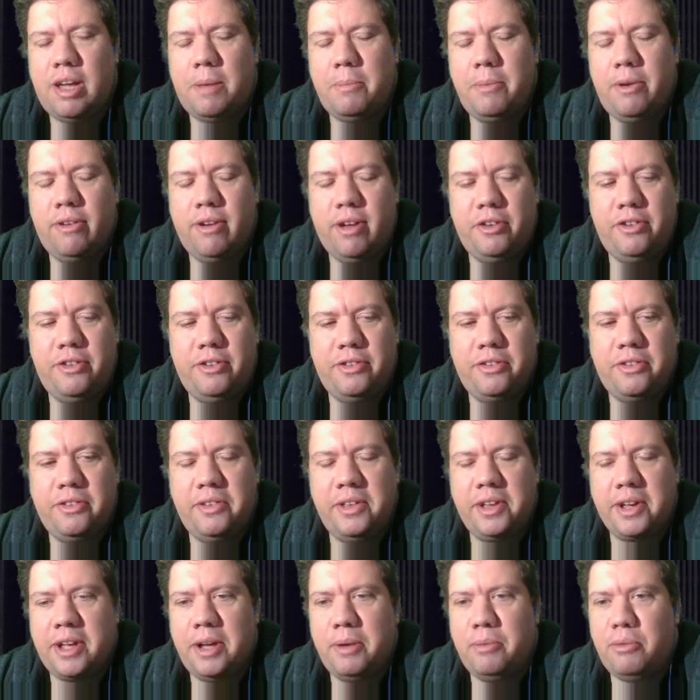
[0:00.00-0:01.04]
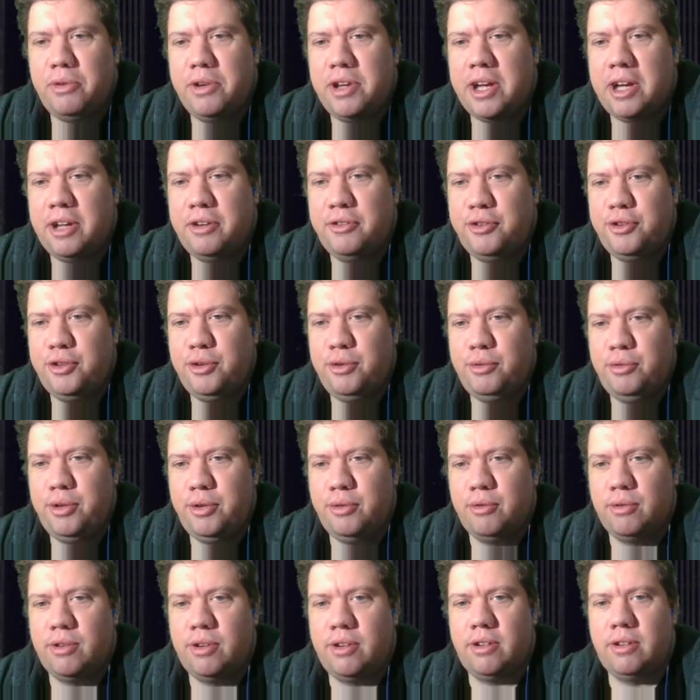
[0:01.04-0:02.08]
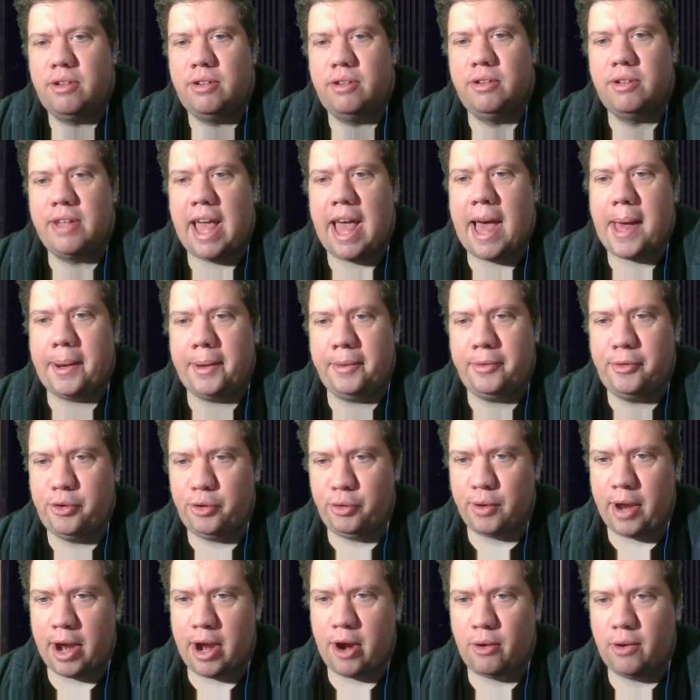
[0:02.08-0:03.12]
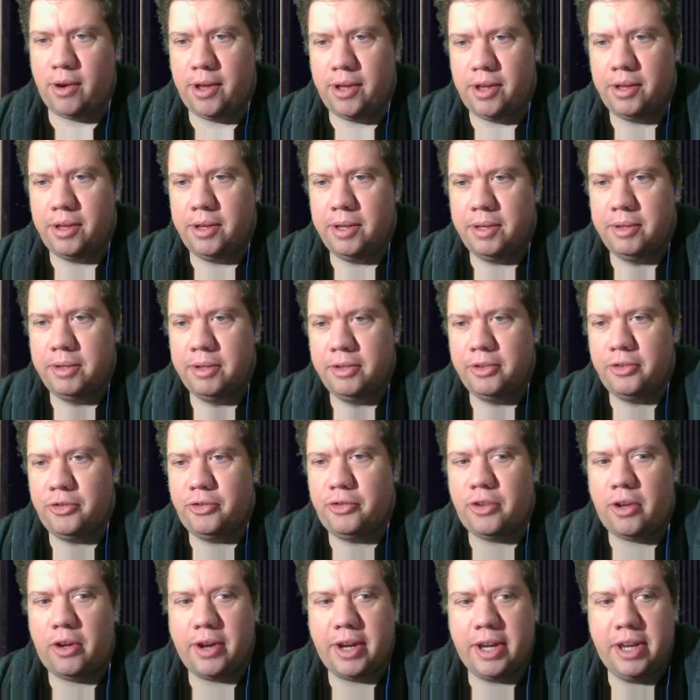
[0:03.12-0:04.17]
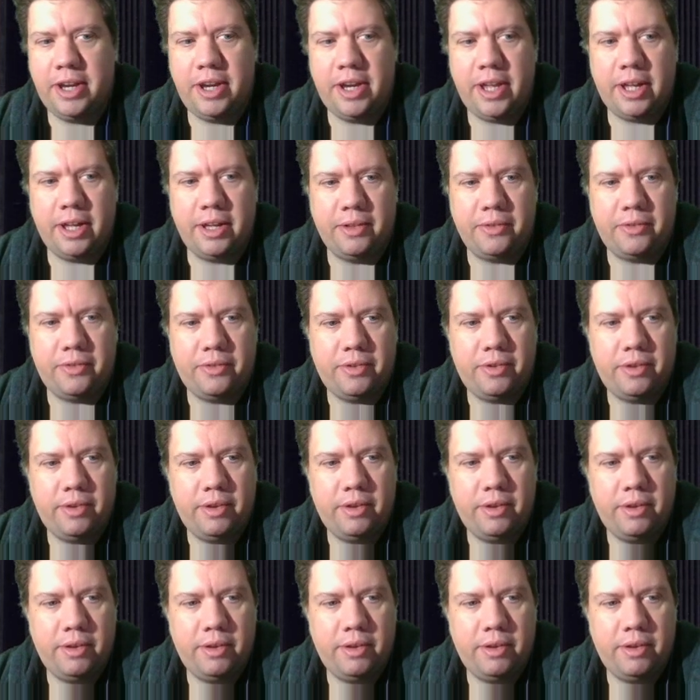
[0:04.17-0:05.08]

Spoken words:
Tommy Rogers is like, I will not do your Attitude Era song and dance.